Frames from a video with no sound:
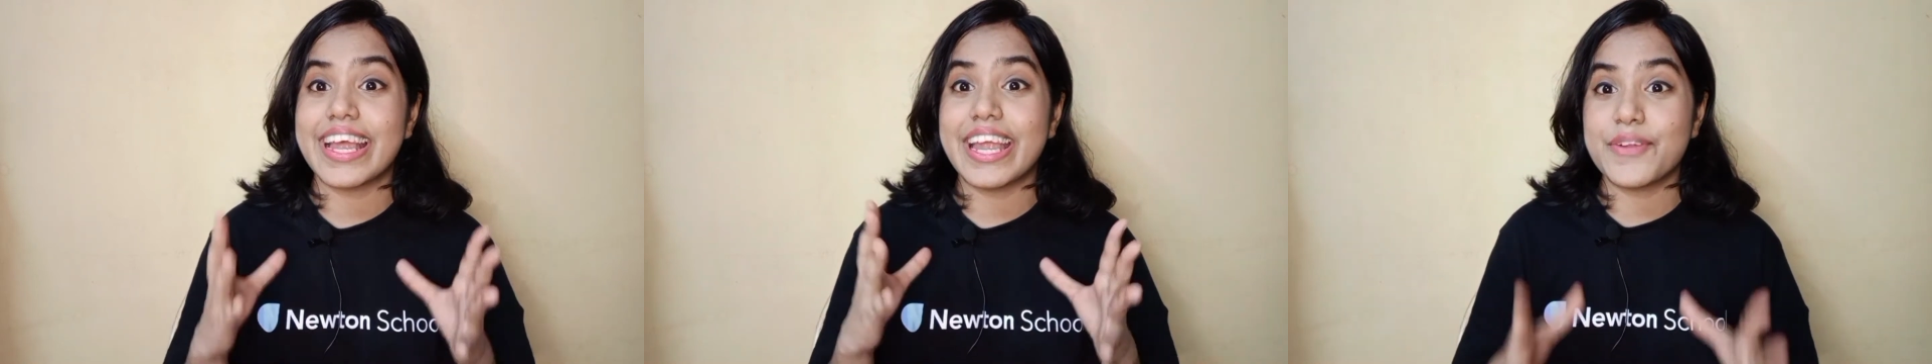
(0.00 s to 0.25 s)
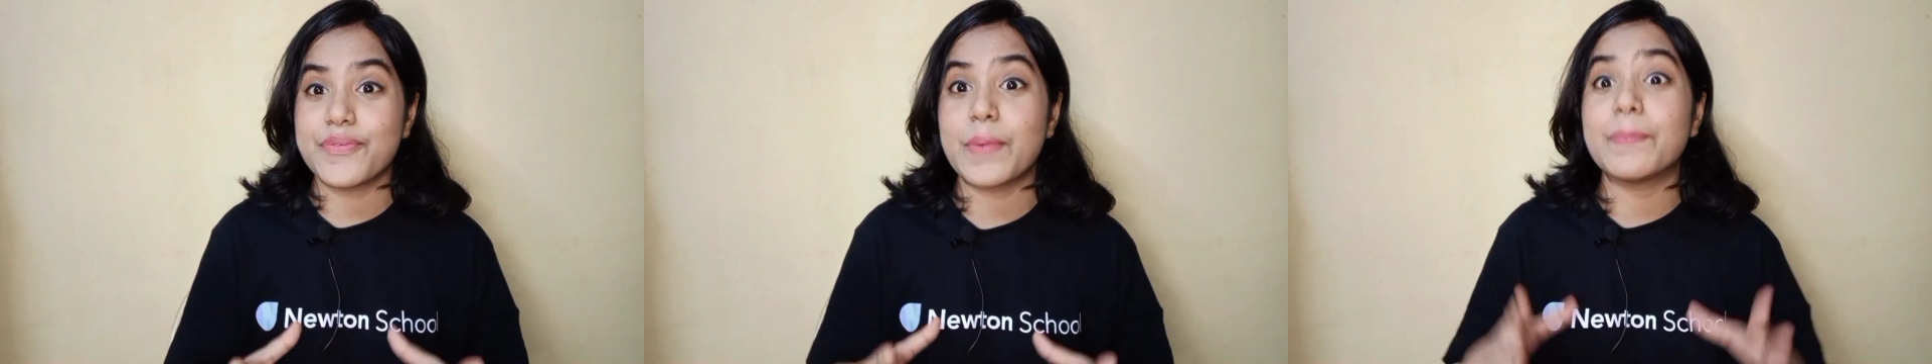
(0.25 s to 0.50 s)

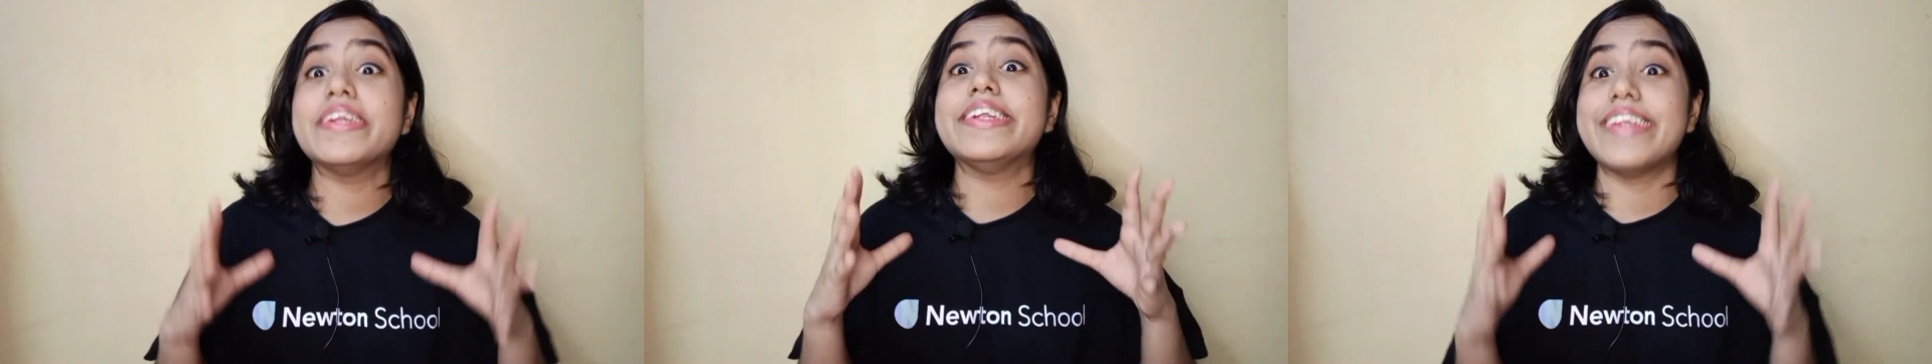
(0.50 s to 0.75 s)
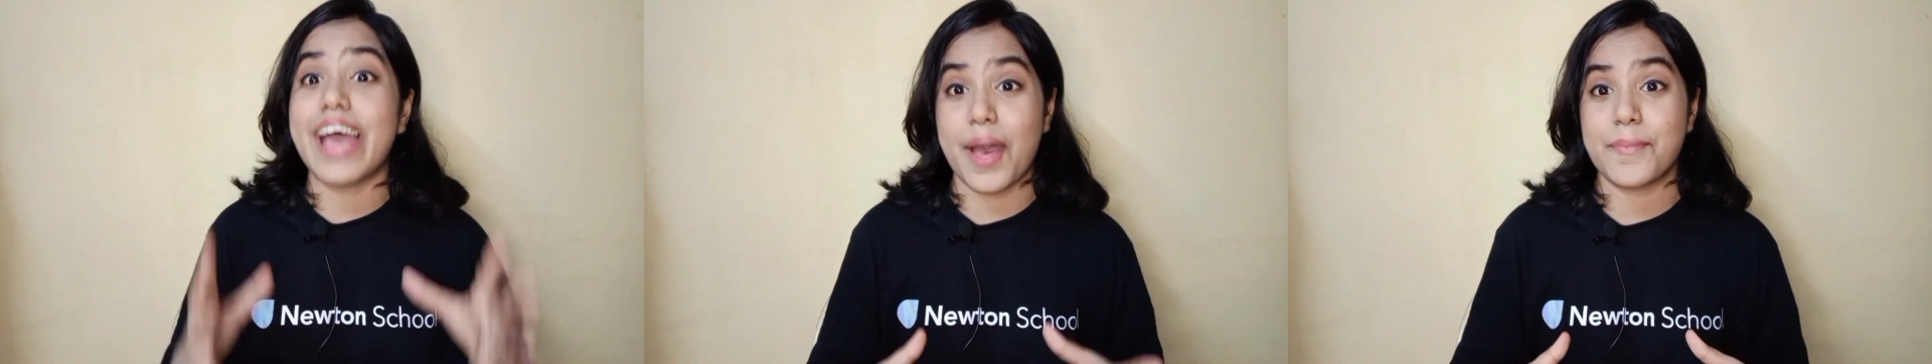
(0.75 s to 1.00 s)
it will be
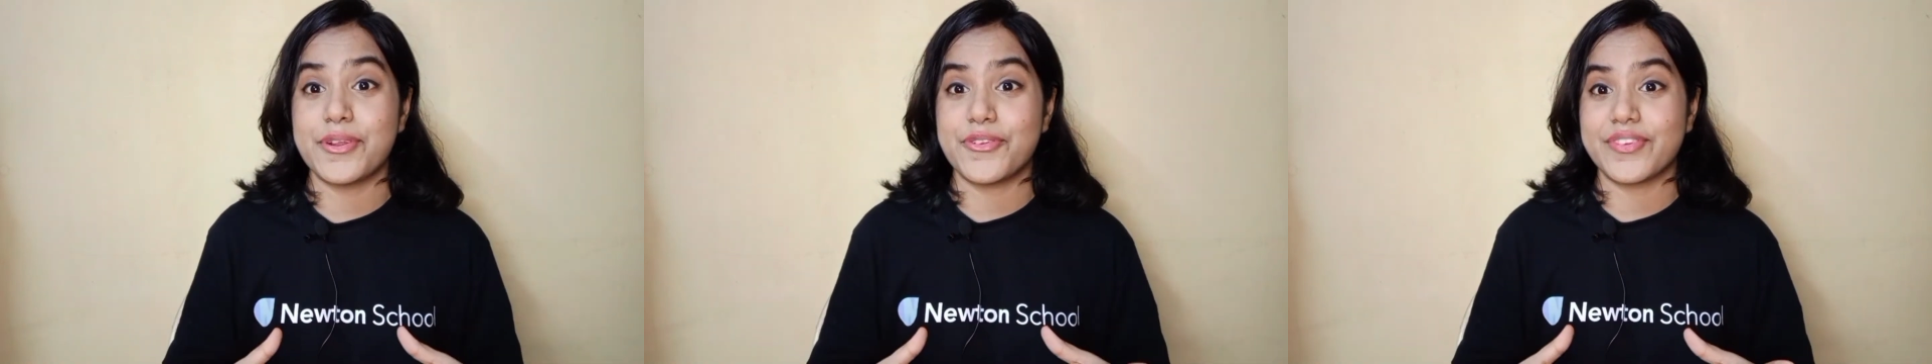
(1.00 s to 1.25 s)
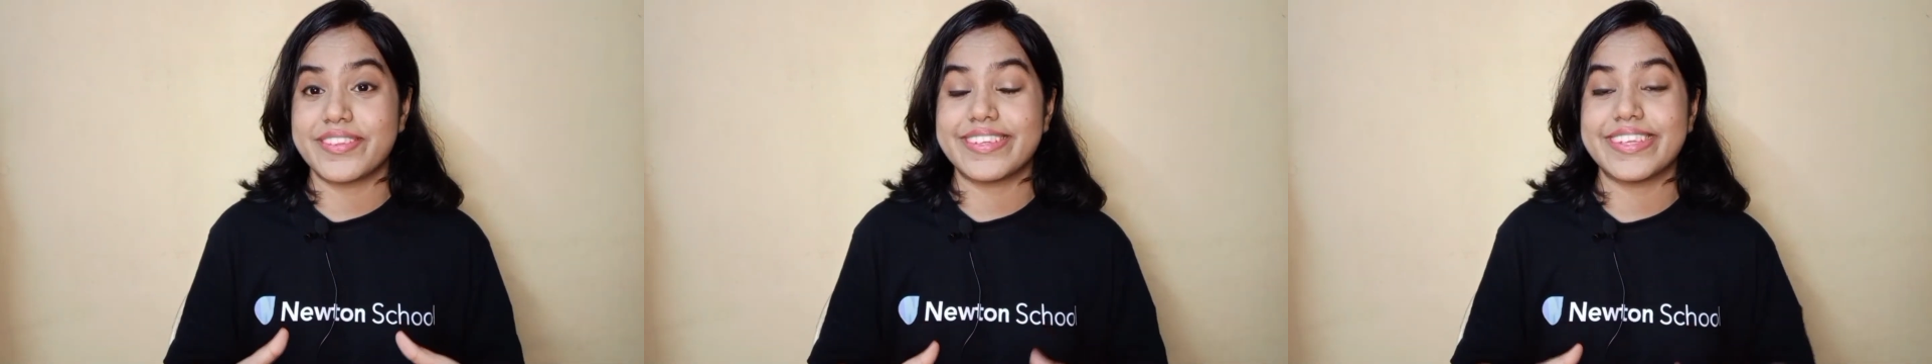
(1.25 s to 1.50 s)
damn
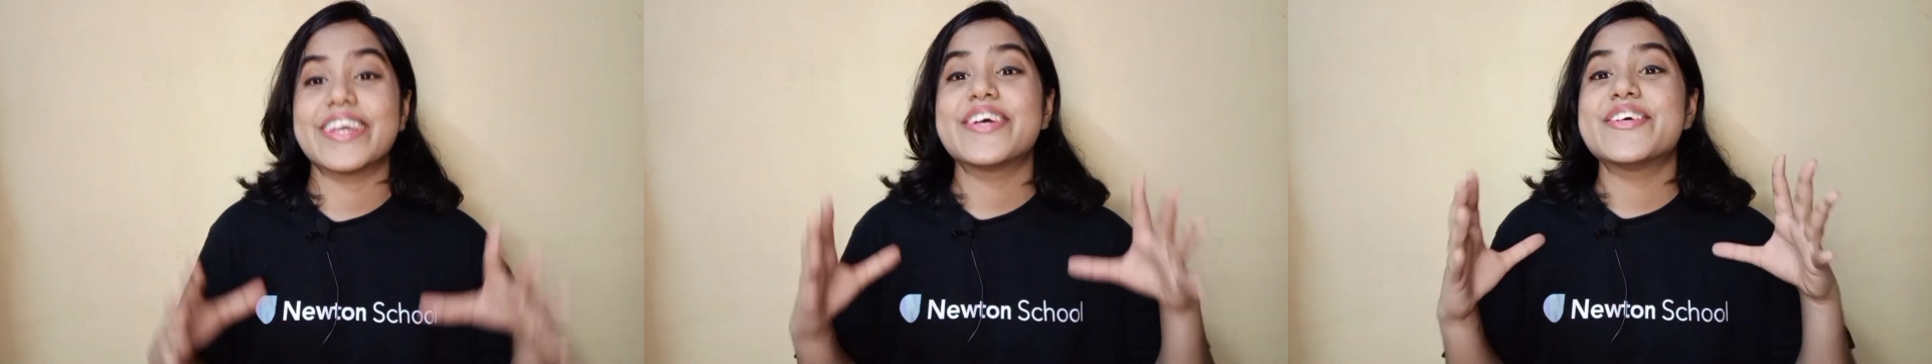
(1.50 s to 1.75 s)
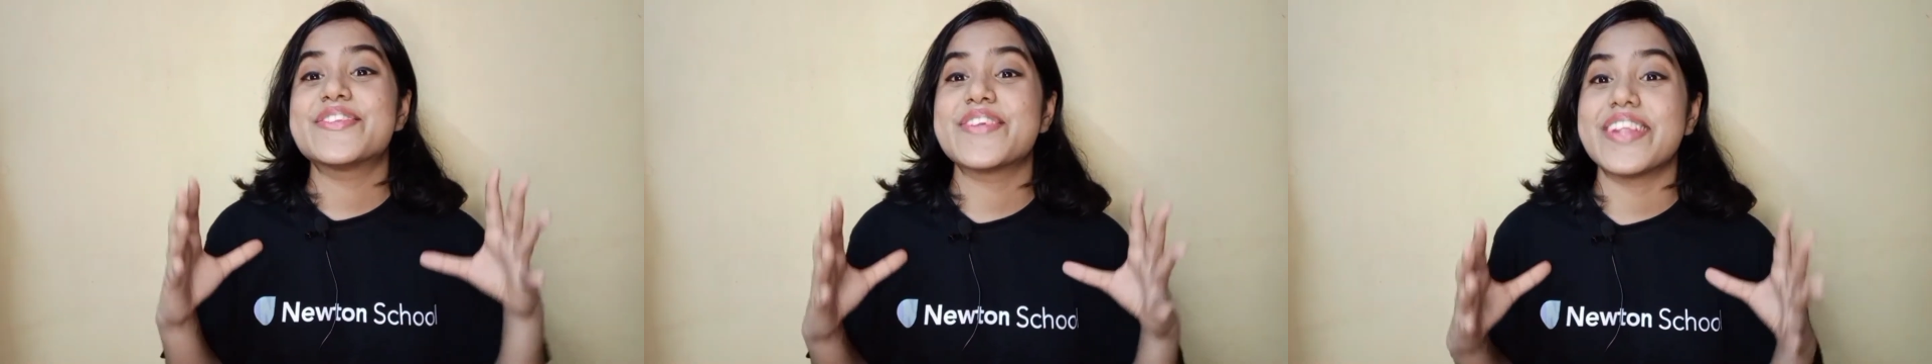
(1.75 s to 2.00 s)
interesting.
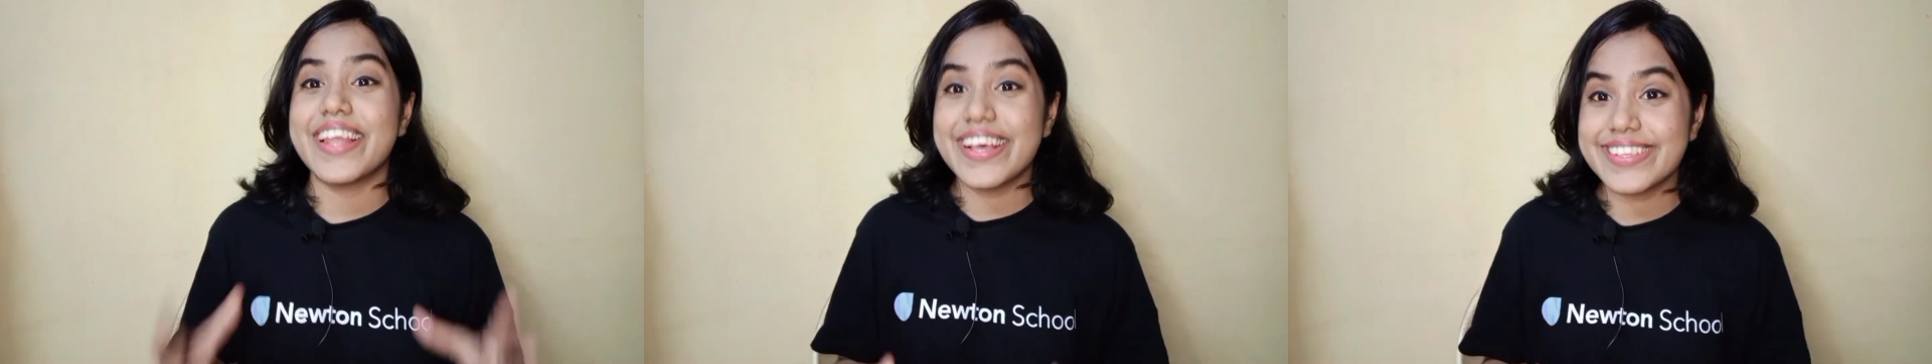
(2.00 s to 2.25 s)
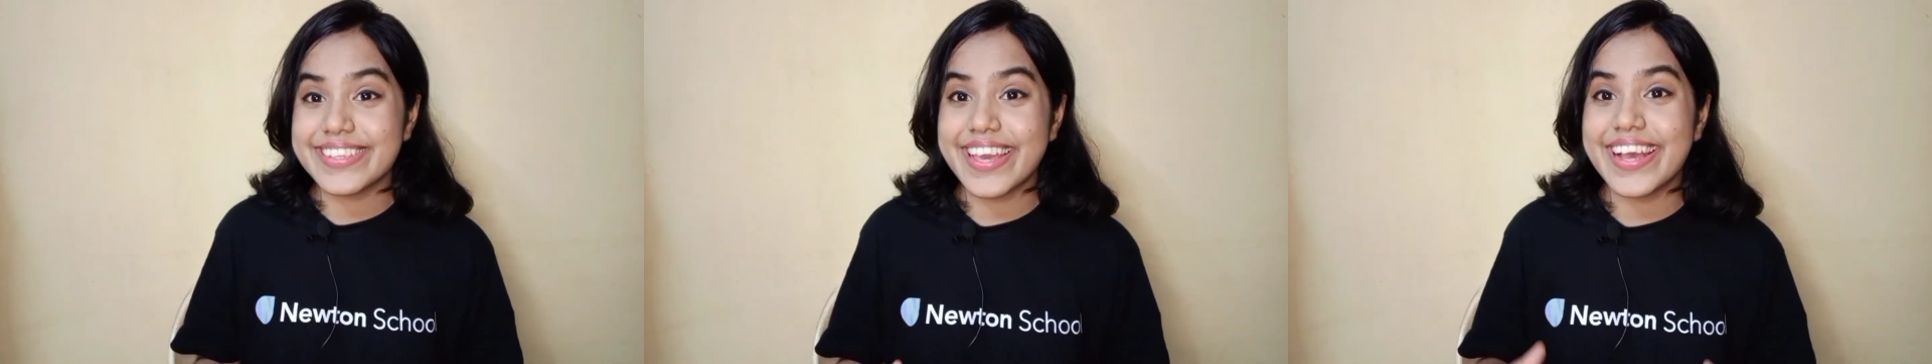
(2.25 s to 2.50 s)
So
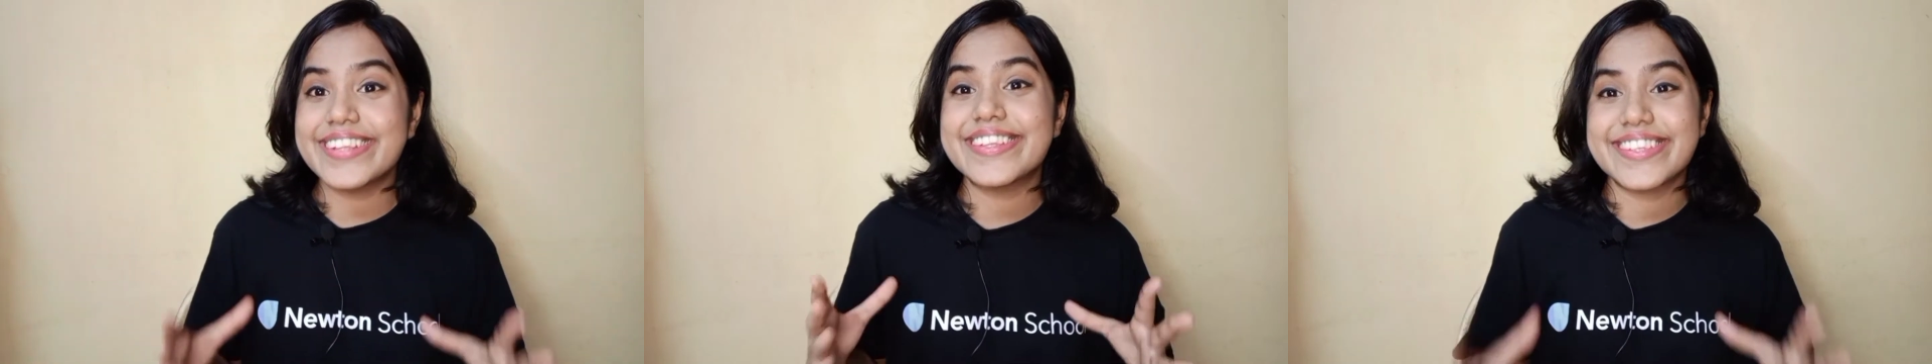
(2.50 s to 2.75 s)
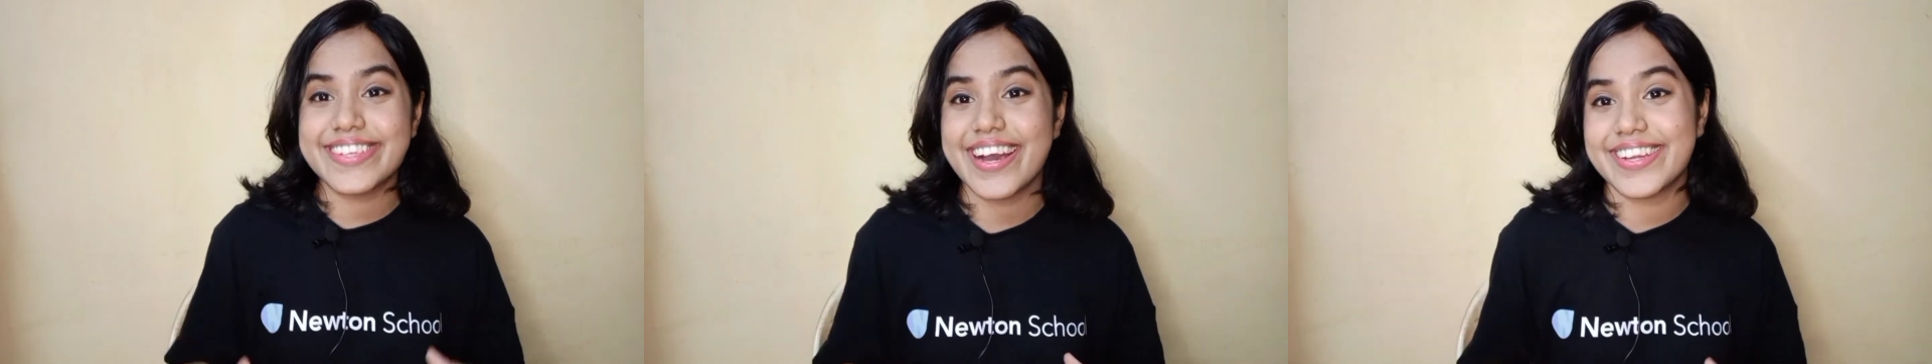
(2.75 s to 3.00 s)
let's get
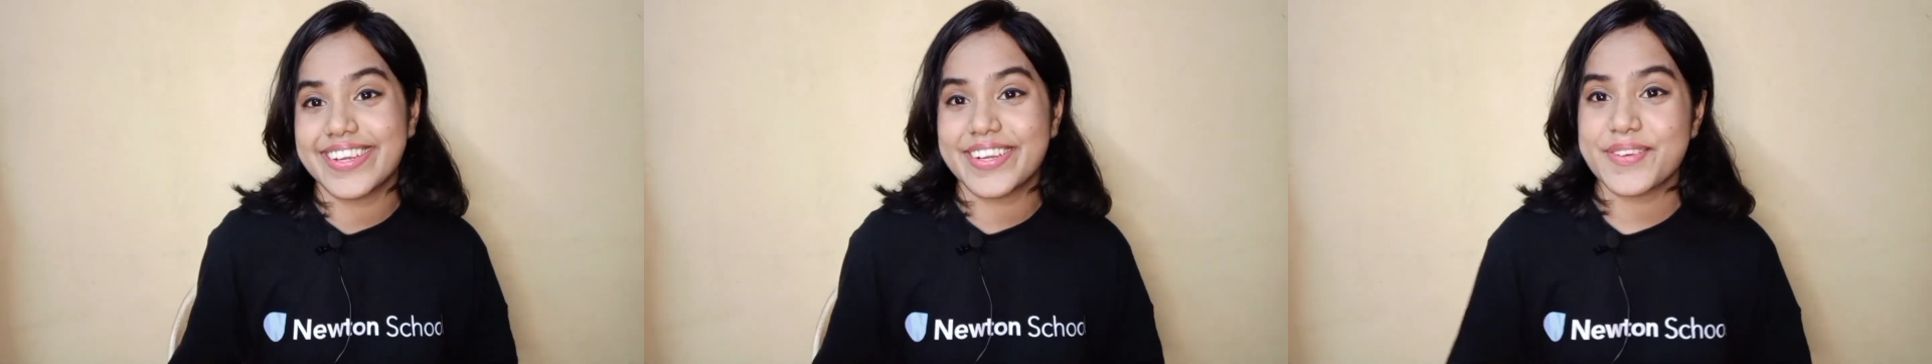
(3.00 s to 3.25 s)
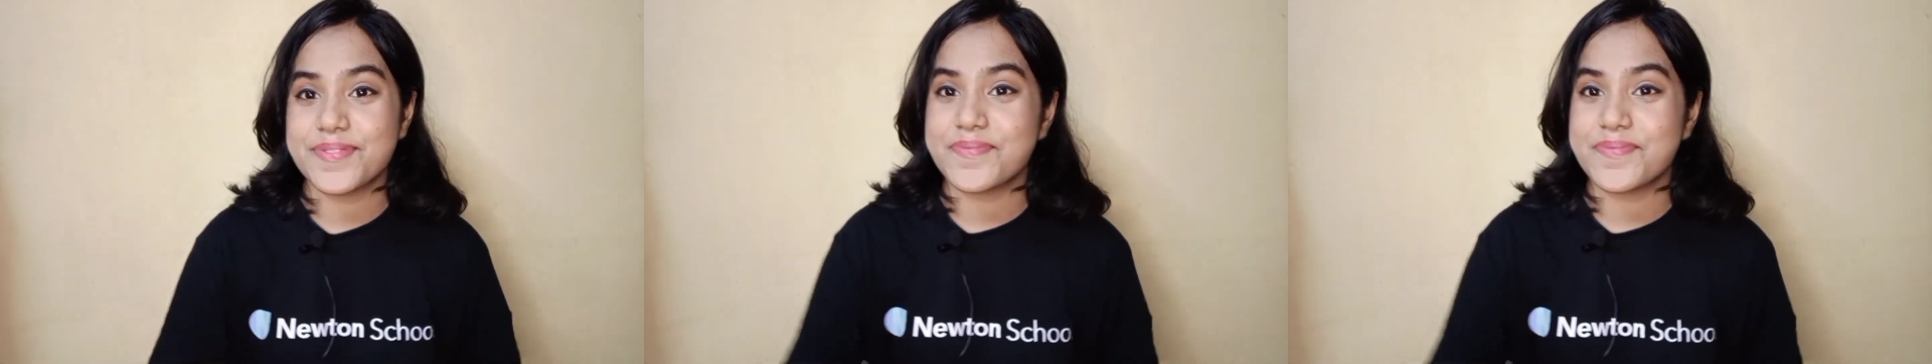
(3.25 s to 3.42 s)
started.